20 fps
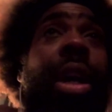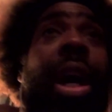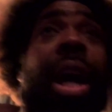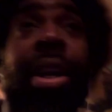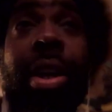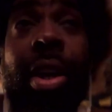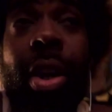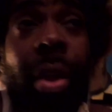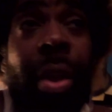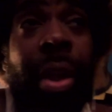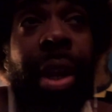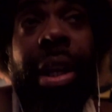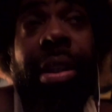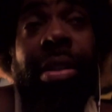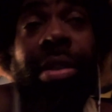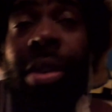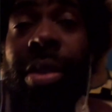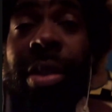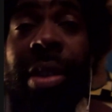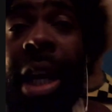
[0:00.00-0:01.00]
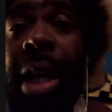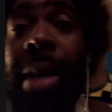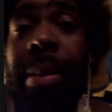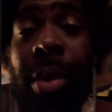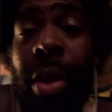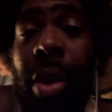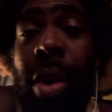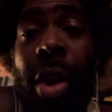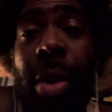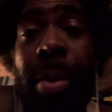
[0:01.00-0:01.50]
I know that sometimes
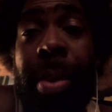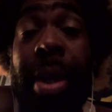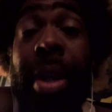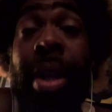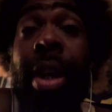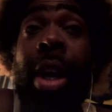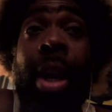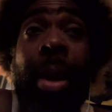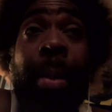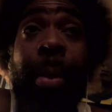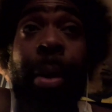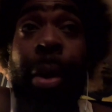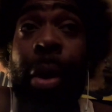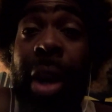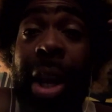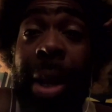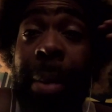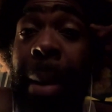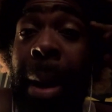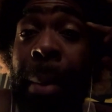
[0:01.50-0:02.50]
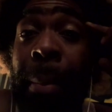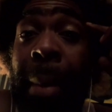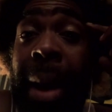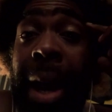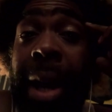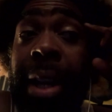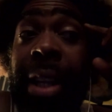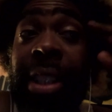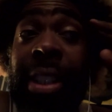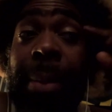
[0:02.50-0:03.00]
don't gonna be, but in my
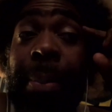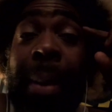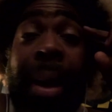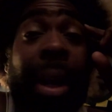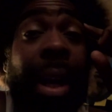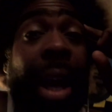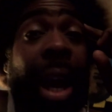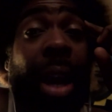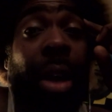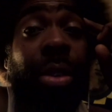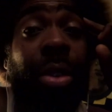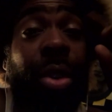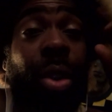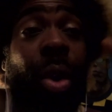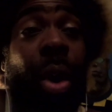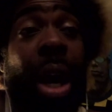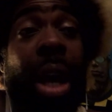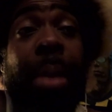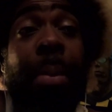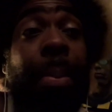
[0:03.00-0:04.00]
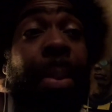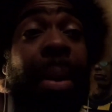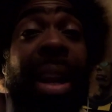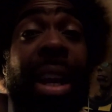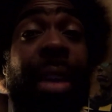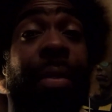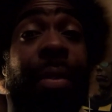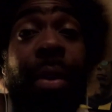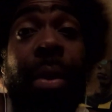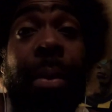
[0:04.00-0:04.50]
mind it's a packed house, so I
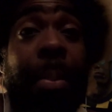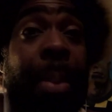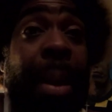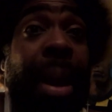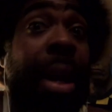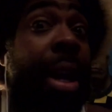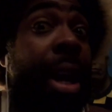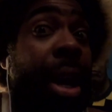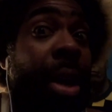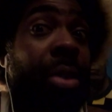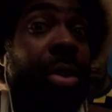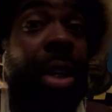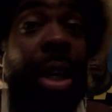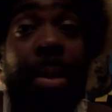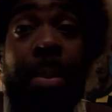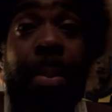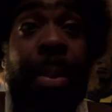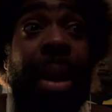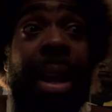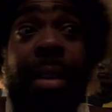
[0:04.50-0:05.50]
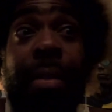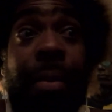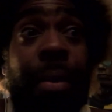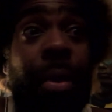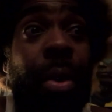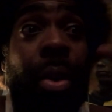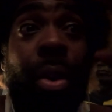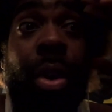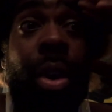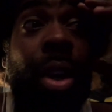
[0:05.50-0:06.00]
play for packed house. I play
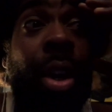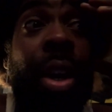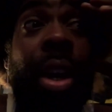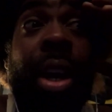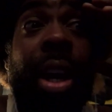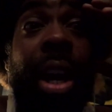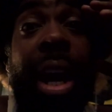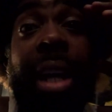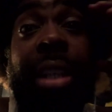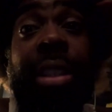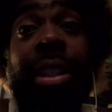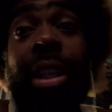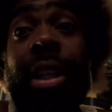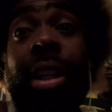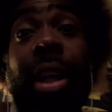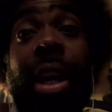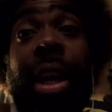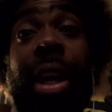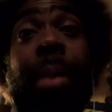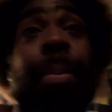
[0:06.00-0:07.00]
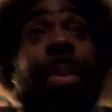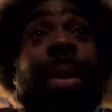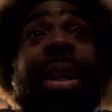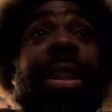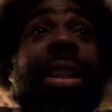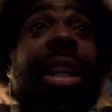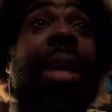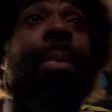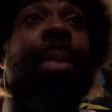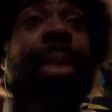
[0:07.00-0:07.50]
for Axel,
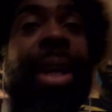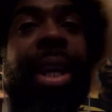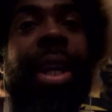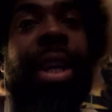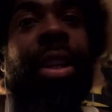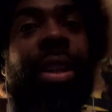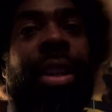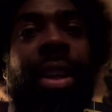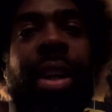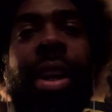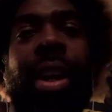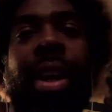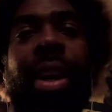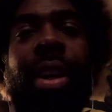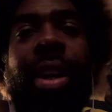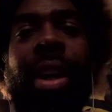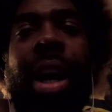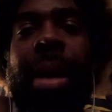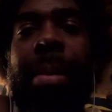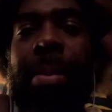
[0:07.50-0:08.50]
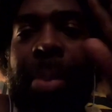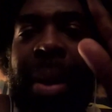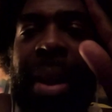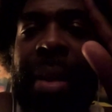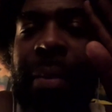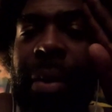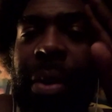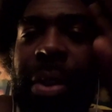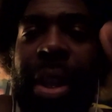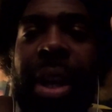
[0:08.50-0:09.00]
please let me in. I play
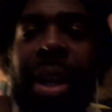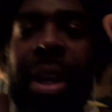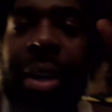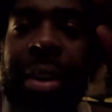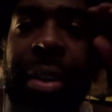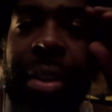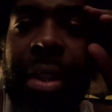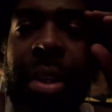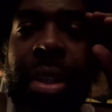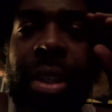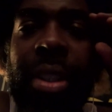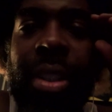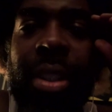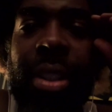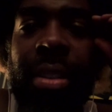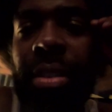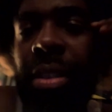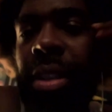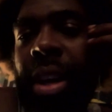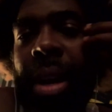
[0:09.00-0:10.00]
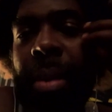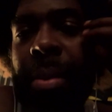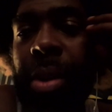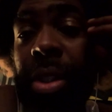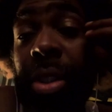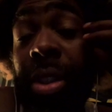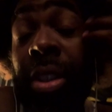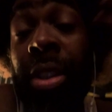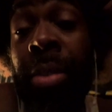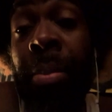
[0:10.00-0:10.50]
for that kind of thing. Yeah,
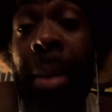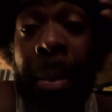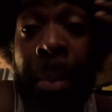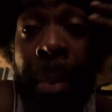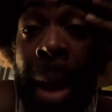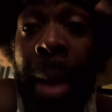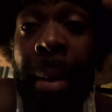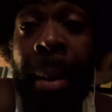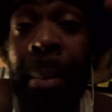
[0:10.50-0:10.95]
because this is my mind.